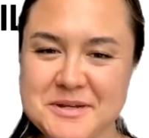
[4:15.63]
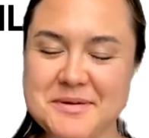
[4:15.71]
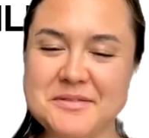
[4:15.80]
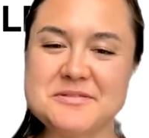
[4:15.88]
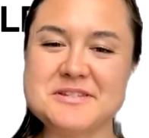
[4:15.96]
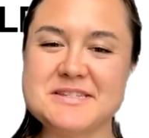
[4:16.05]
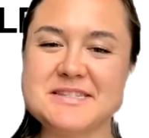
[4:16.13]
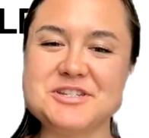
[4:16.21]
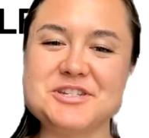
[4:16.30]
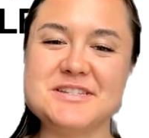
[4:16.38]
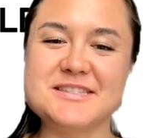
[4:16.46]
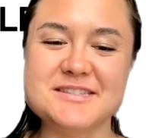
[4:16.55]
bit about those
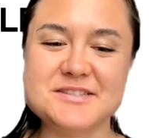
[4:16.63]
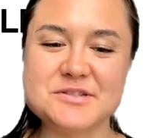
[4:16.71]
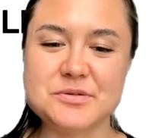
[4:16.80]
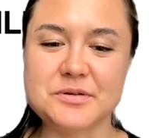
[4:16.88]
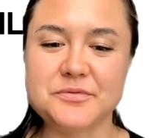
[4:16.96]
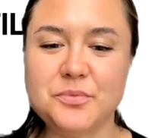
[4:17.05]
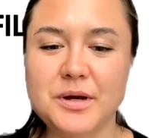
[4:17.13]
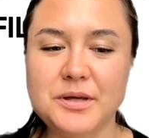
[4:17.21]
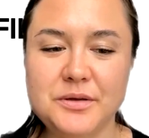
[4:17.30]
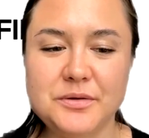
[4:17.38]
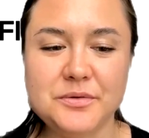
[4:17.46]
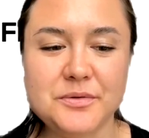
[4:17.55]
decisions and sort of what
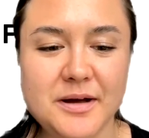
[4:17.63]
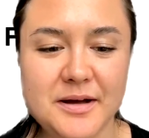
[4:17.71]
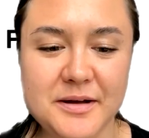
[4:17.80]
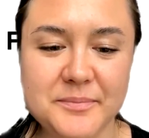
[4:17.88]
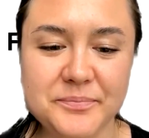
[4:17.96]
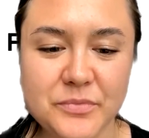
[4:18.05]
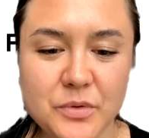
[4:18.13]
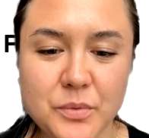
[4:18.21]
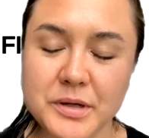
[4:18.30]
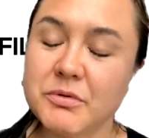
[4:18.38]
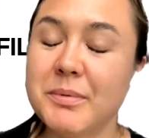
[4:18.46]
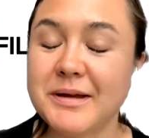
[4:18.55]
you
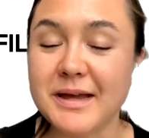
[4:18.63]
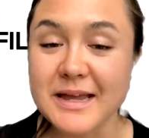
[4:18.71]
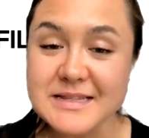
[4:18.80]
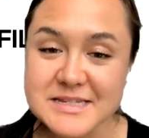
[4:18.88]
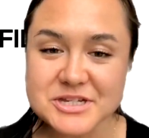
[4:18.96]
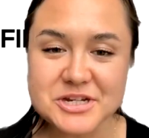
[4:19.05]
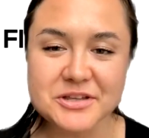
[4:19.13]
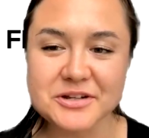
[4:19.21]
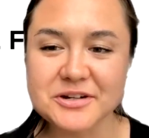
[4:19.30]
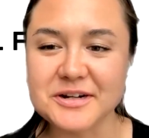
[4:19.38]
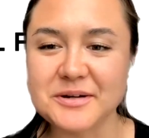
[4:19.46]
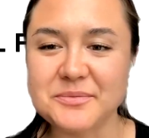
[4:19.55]
were weighing against each
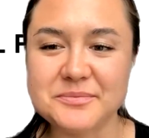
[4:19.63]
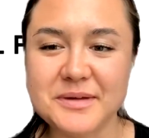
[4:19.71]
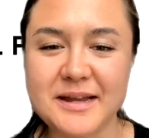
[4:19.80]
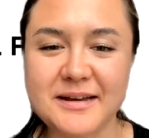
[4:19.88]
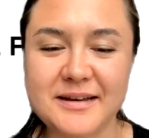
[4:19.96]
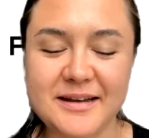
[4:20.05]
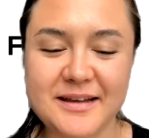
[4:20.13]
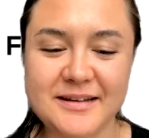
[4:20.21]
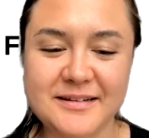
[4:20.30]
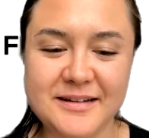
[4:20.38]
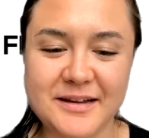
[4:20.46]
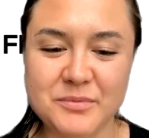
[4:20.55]
other and
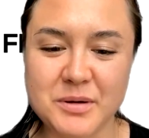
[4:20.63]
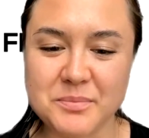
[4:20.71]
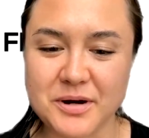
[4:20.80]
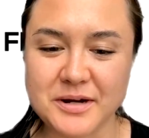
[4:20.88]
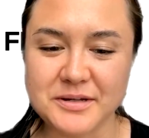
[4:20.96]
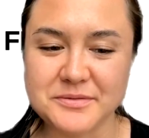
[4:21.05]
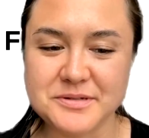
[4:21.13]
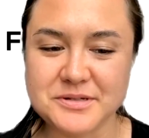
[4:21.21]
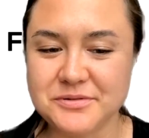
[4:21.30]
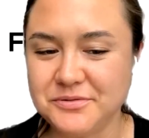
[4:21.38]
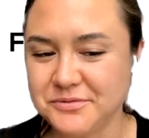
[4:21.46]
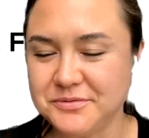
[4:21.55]
what brought you
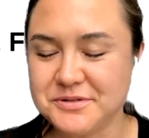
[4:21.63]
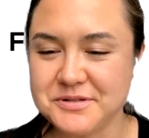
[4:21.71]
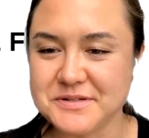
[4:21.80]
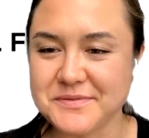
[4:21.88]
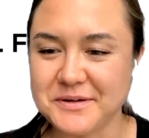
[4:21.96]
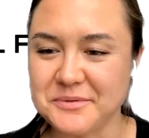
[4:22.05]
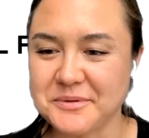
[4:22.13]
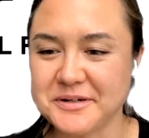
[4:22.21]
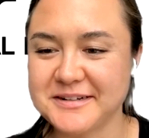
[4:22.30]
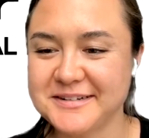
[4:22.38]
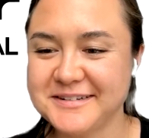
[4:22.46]
to this final work?